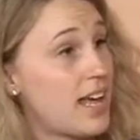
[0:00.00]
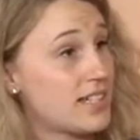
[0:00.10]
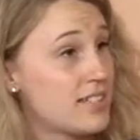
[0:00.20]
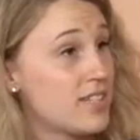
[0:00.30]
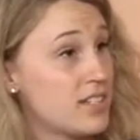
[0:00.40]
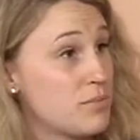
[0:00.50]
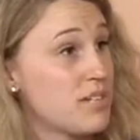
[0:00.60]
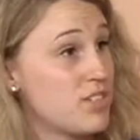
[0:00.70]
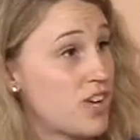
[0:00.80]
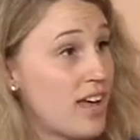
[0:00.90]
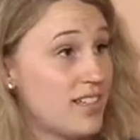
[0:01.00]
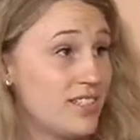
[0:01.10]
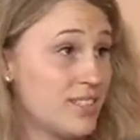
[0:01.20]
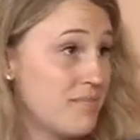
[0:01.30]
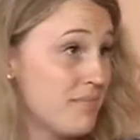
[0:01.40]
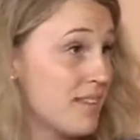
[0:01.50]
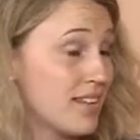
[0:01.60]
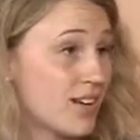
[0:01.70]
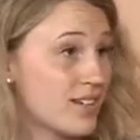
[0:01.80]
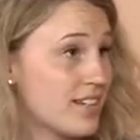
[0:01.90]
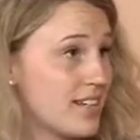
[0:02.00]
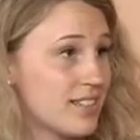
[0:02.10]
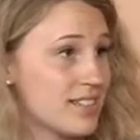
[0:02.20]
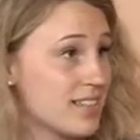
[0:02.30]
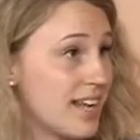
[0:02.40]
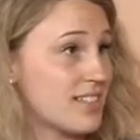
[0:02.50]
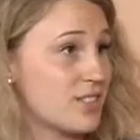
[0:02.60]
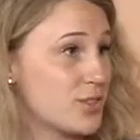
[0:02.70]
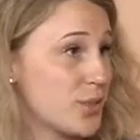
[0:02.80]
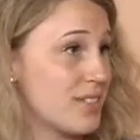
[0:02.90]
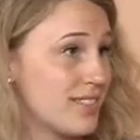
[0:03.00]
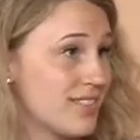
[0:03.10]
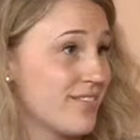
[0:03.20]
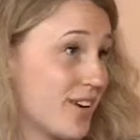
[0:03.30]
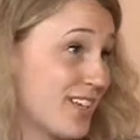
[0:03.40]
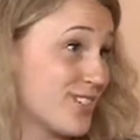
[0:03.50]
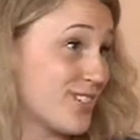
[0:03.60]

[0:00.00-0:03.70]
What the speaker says: activity to be a challenge, gardening is an excellent choice for exercise.